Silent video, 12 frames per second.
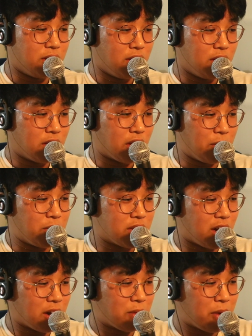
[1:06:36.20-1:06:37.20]
Can we
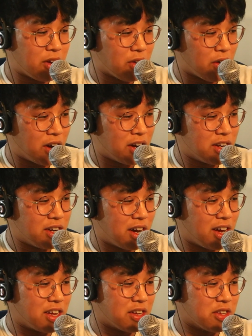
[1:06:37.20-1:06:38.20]
talk about your
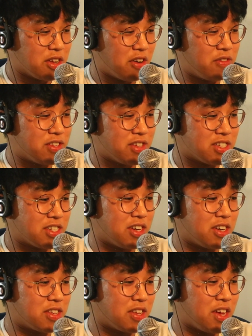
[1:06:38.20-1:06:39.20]
undying love to
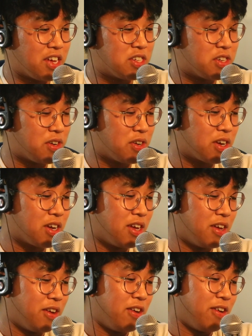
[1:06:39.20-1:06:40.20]
Sonic the Hedgehog?
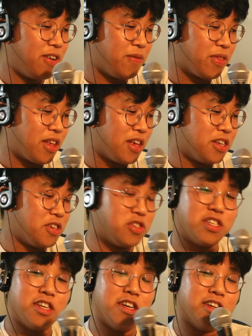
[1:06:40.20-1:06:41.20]
You
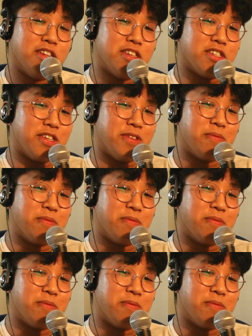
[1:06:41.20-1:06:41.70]
see, listen.